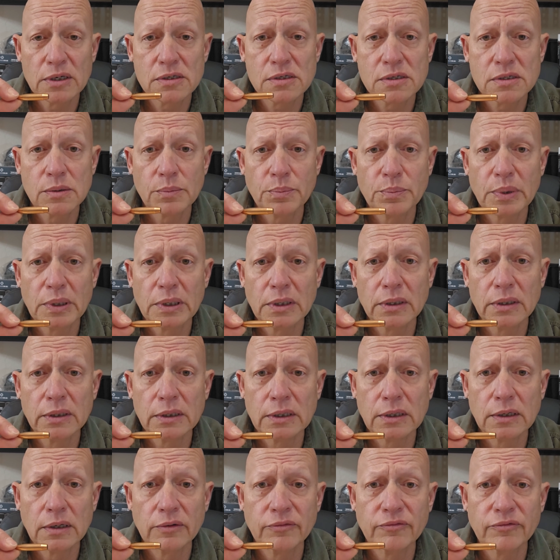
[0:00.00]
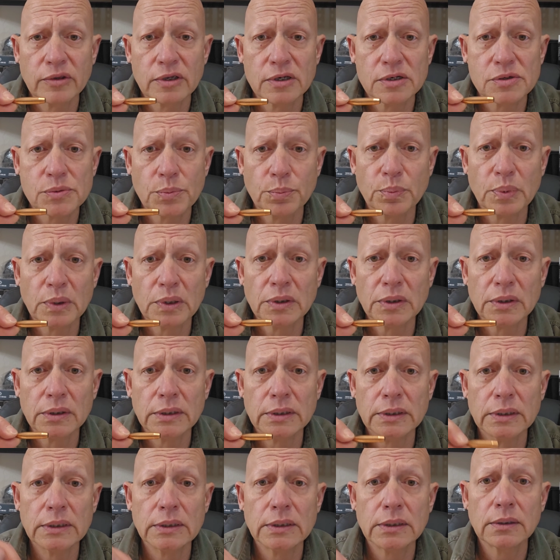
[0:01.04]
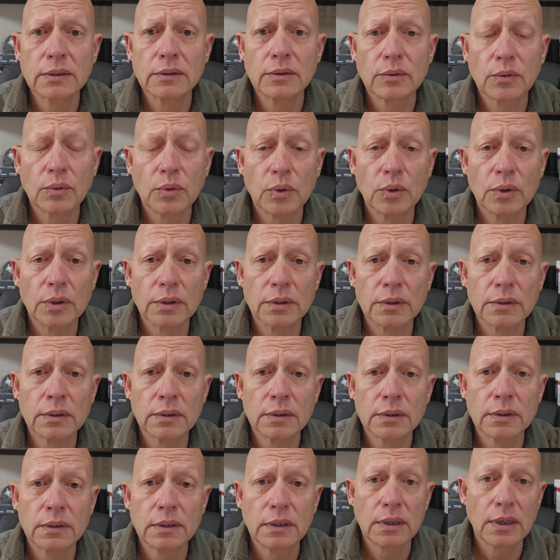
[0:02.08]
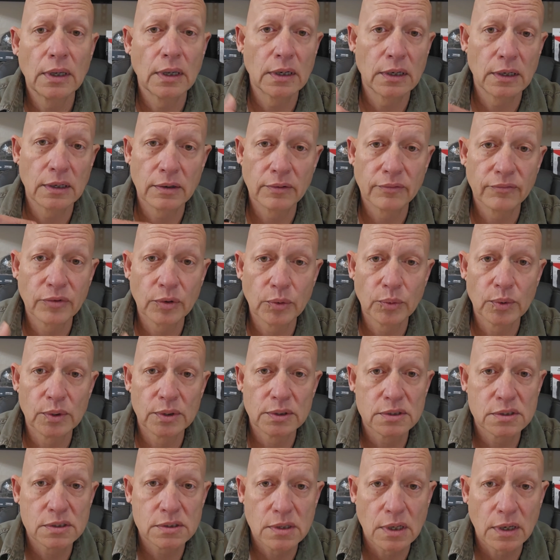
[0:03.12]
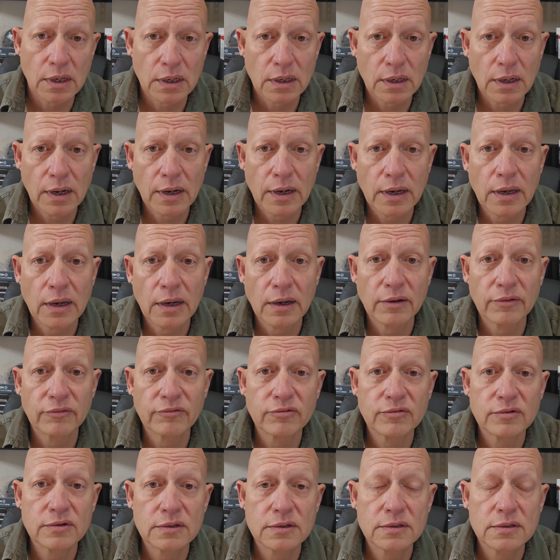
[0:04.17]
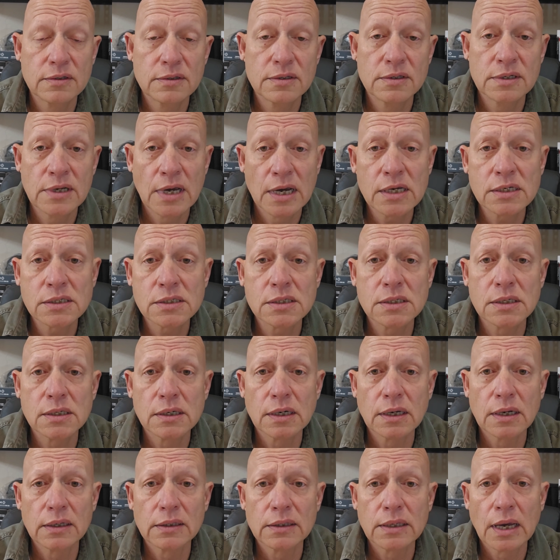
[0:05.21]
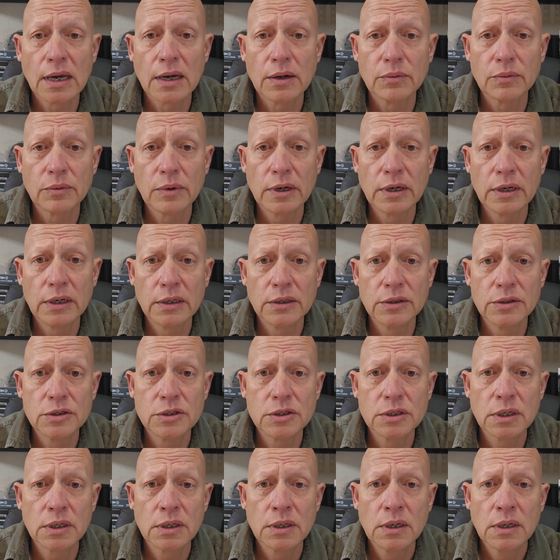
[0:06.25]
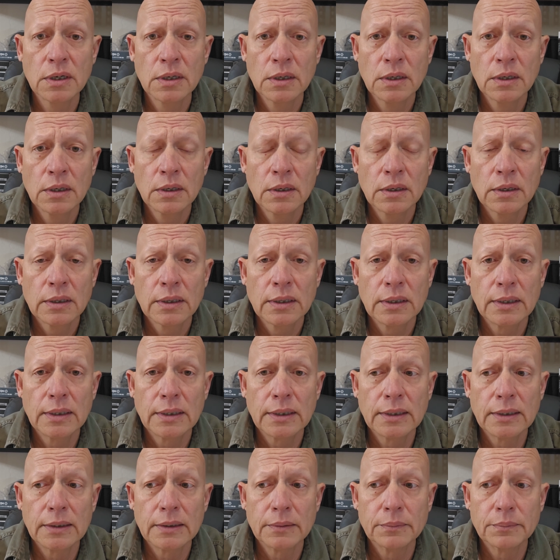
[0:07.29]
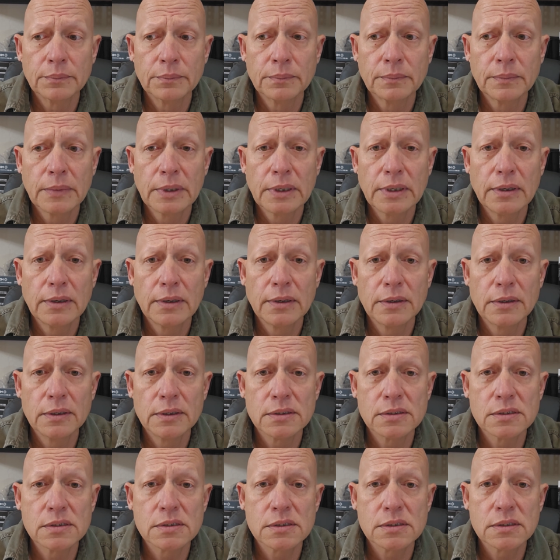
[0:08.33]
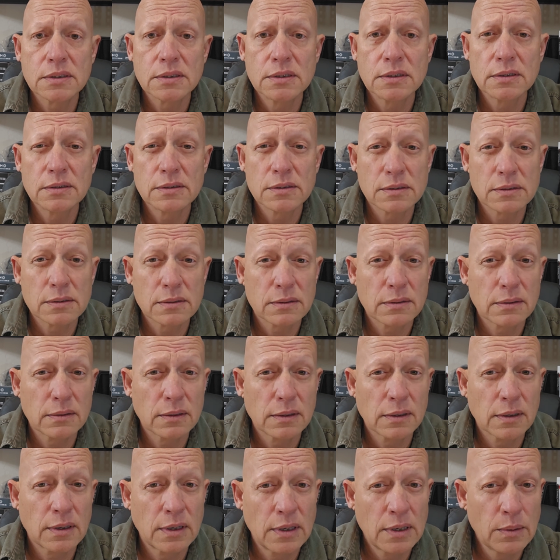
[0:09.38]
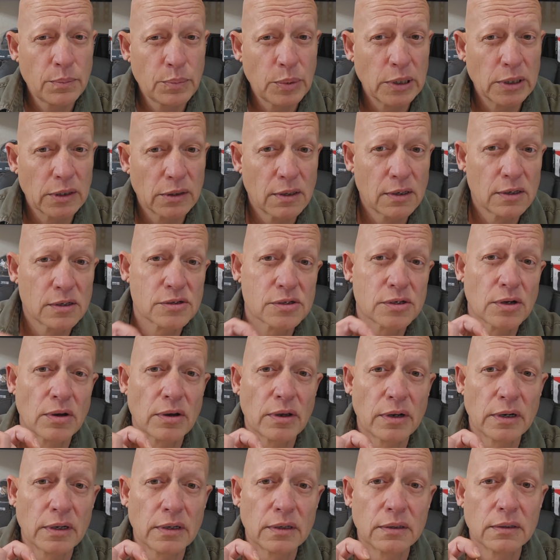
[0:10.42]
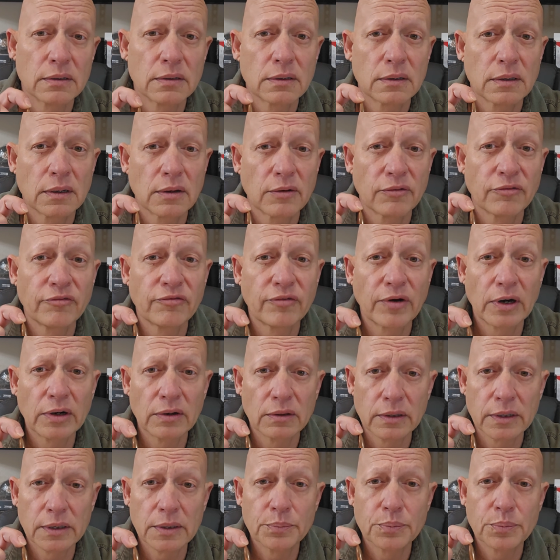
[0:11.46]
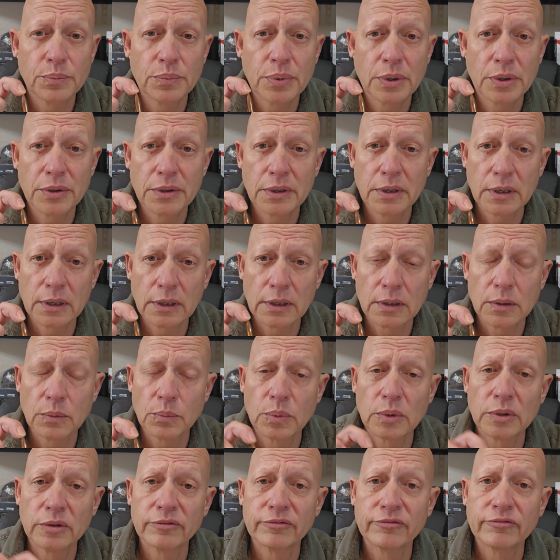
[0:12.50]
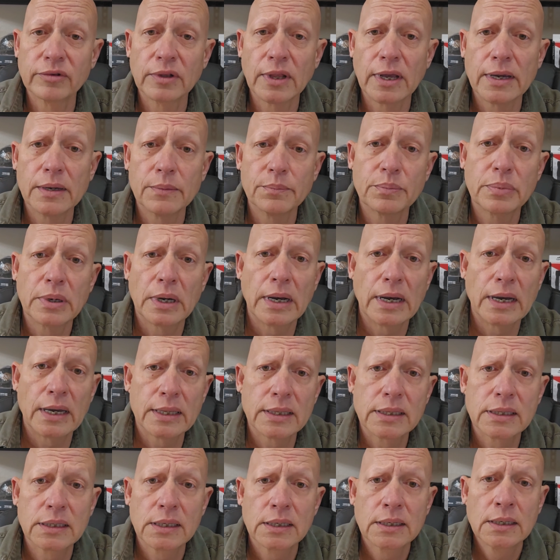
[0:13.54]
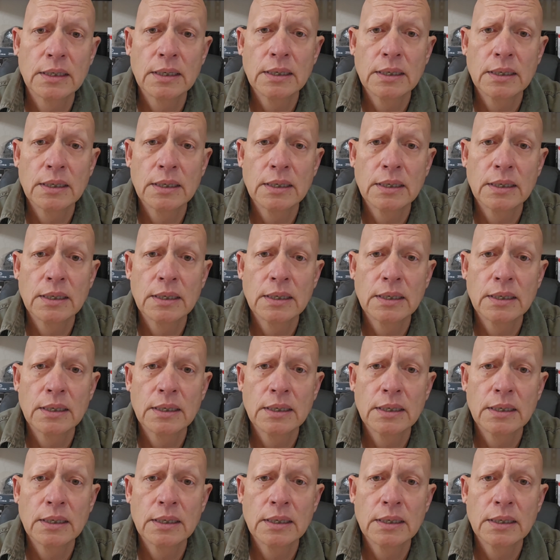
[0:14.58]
stability of this bullet, or any of the ones that I have tested at that range, um, is is keeping this on a, a fairly predictable flight path.